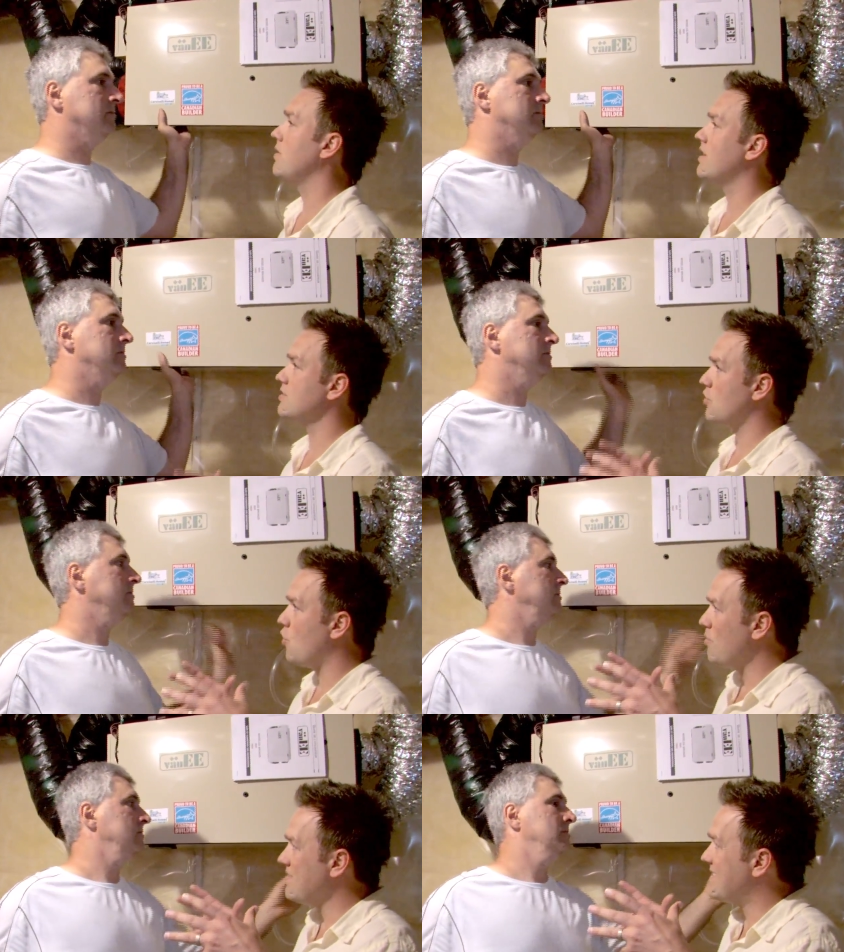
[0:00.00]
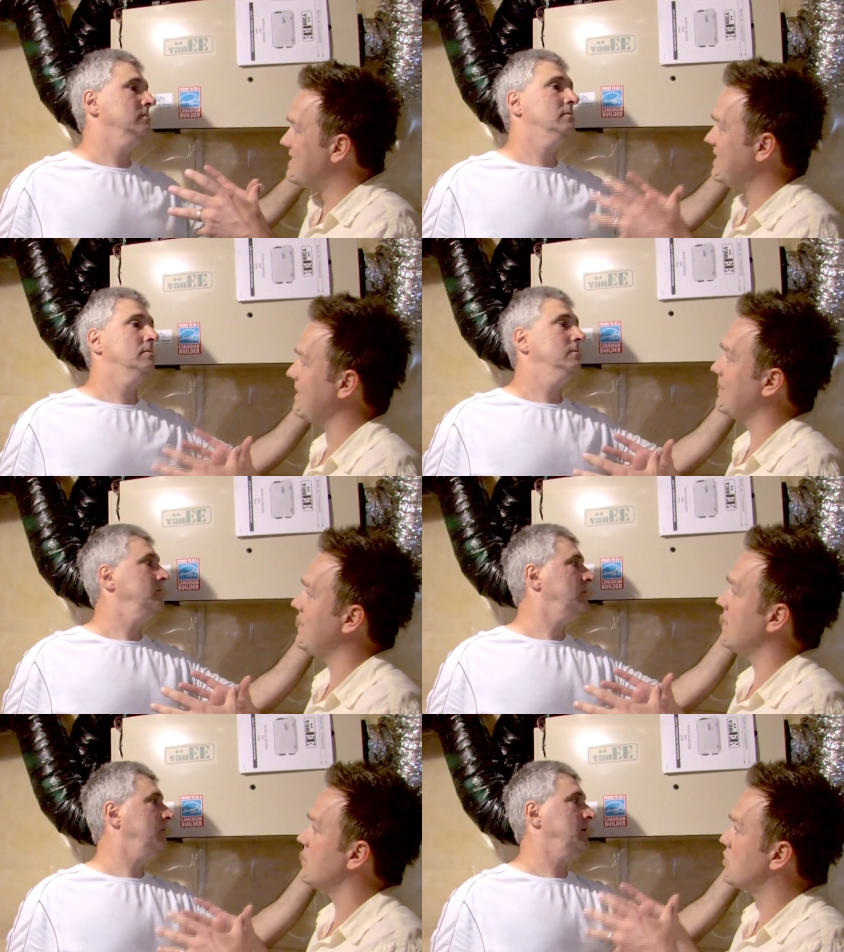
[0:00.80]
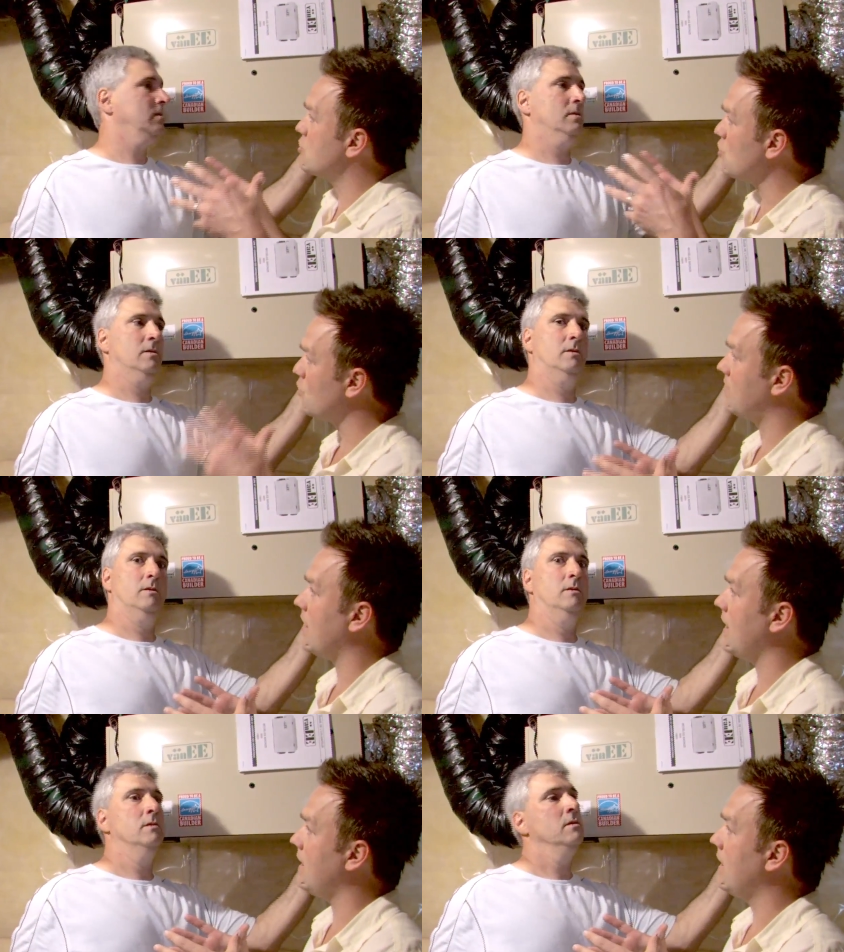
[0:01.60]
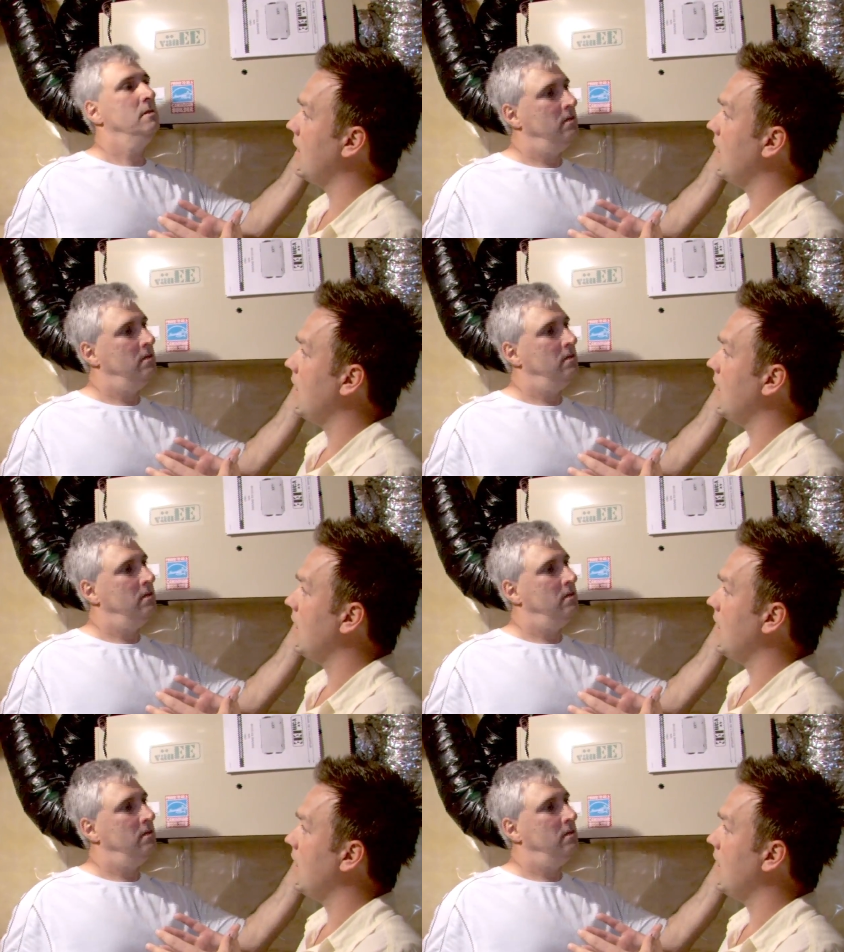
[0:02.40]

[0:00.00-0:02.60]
Speaker 1: because your home is sealed in so tight